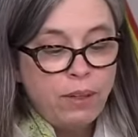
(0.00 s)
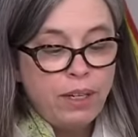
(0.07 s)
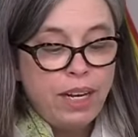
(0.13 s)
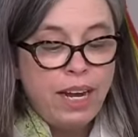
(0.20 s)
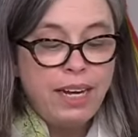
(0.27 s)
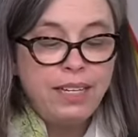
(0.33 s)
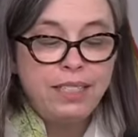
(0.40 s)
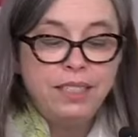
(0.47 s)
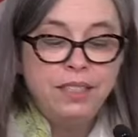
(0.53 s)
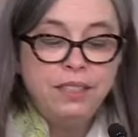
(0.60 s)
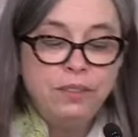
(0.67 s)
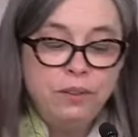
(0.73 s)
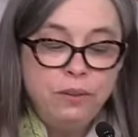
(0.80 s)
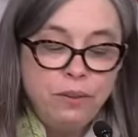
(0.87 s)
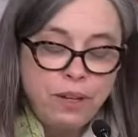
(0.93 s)
I would like
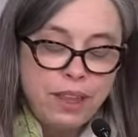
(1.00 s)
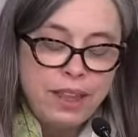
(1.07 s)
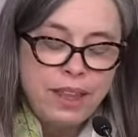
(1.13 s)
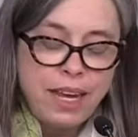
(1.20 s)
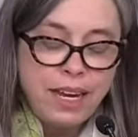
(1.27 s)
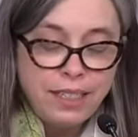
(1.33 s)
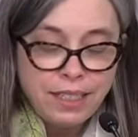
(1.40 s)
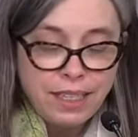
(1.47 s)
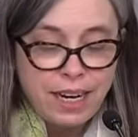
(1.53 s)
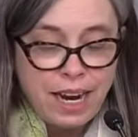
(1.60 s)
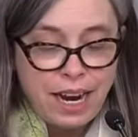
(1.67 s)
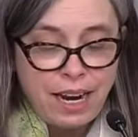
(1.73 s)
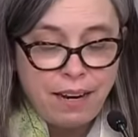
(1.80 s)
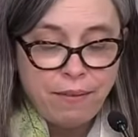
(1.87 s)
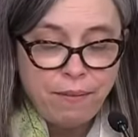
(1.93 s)
to thank
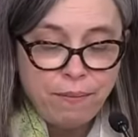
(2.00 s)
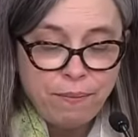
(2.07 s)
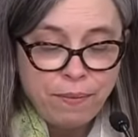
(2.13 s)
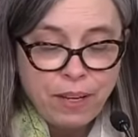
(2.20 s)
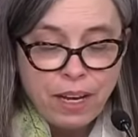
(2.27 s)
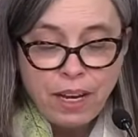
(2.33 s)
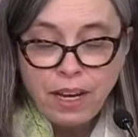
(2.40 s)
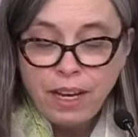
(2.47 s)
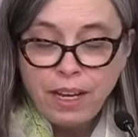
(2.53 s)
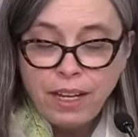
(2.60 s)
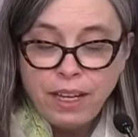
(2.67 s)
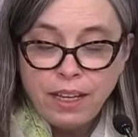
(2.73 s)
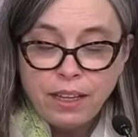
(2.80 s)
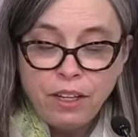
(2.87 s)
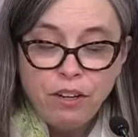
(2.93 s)
today
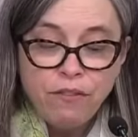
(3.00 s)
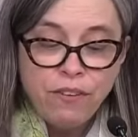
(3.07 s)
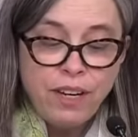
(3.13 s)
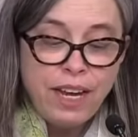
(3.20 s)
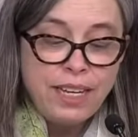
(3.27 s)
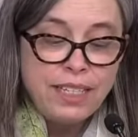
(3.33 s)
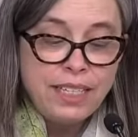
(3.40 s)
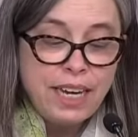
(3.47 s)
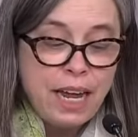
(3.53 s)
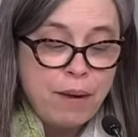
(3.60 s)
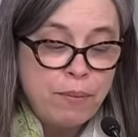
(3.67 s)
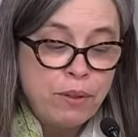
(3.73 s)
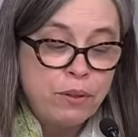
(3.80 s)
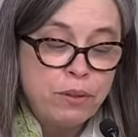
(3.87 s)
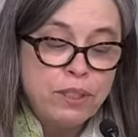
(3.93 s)
the Newfoundland and
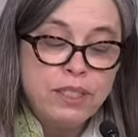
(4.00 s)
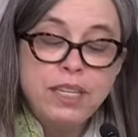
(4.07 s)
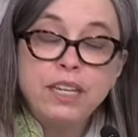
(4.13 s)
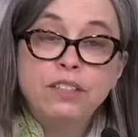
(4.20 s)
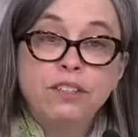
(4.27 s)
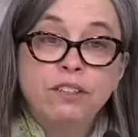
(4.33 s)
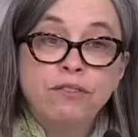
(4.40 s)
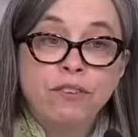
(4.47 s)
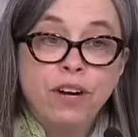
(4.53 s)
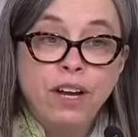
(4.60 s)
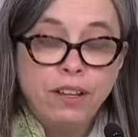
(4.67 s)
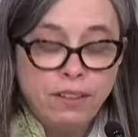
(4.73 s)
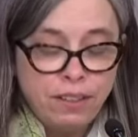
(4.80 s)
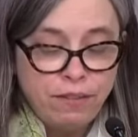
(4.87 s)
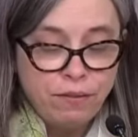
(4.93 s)
Labrador Center for
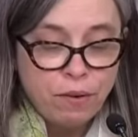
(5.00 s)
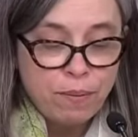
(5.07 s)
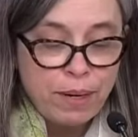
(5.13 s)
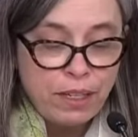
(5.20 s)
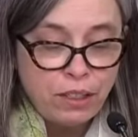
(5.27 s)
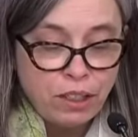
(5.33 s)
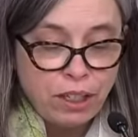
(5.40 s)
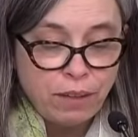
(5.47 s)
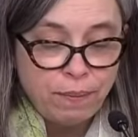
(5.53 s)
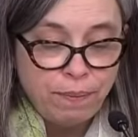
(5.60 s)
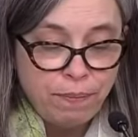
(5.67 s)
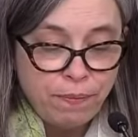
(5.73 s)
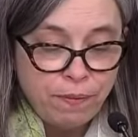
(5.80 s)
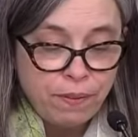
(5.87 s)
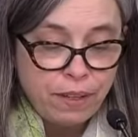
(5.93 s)
Health Information.
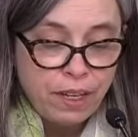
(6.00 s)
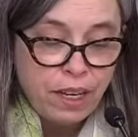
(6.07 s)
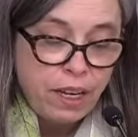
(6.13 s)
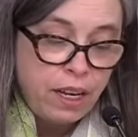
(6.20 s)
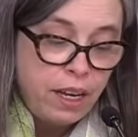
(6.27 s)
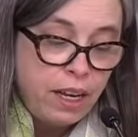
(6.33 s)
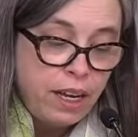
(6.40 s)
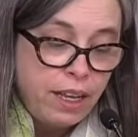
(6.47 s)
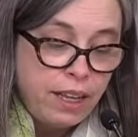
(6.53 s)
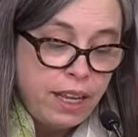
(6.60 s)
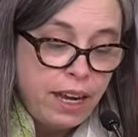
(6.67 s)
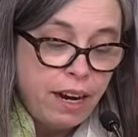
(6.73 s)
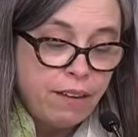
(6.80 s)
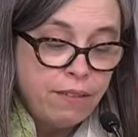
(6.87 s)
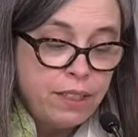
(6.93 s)

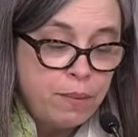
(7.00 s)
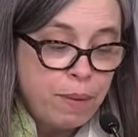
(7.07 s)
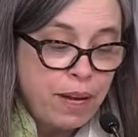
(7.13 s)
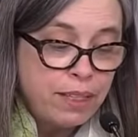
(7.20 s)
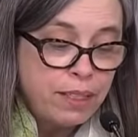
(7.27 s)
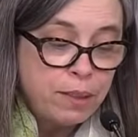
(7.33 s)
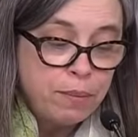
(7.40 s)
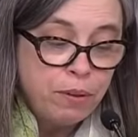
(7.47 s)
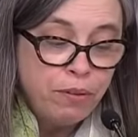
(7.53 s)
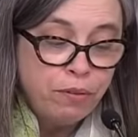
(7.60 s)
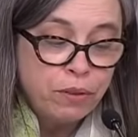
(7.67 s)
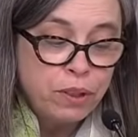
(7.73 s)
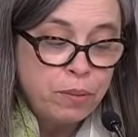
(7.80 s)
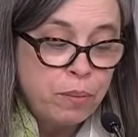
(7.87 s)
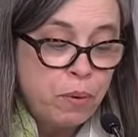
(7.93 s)
They are responsible
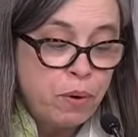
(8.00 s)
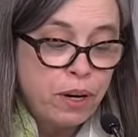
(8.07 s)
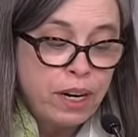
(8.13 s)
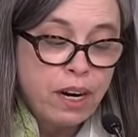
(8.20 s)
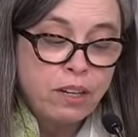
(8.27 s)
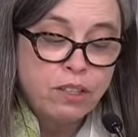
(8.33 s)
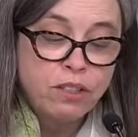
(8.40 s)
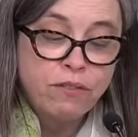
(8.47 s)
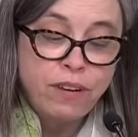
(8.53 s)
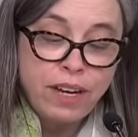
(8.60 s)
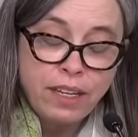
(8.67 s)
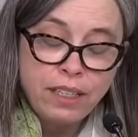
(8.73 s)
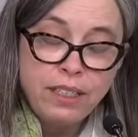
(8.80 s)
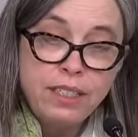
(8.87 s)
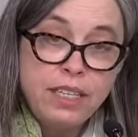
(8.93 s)
for supporting our
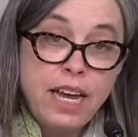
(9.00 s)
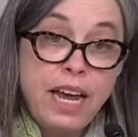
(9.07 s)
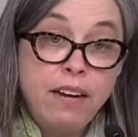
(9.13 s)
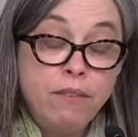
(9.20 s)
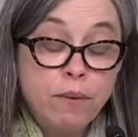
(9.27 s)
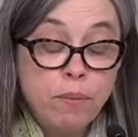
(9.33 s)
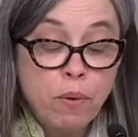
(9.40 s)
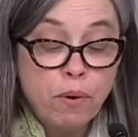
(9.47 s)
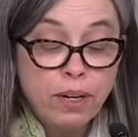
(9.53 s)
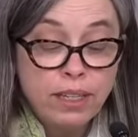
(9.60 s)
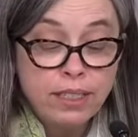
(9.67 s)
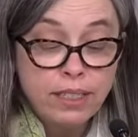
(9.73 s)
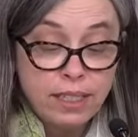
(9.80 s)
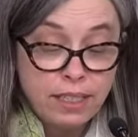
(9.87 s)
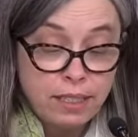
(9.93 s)
surveillance and
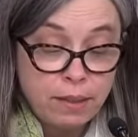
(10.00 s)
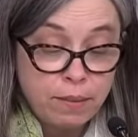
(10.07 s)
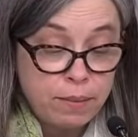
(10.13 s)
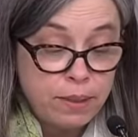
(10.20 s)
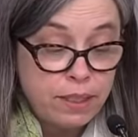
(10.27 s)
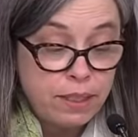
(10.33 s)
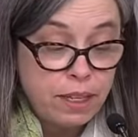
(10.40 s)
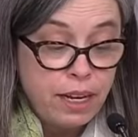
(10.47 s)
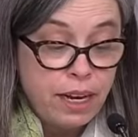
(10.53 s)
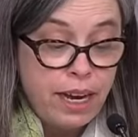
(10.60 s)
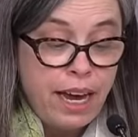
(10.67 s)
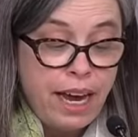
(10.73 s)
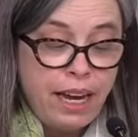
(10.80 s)
reporting systems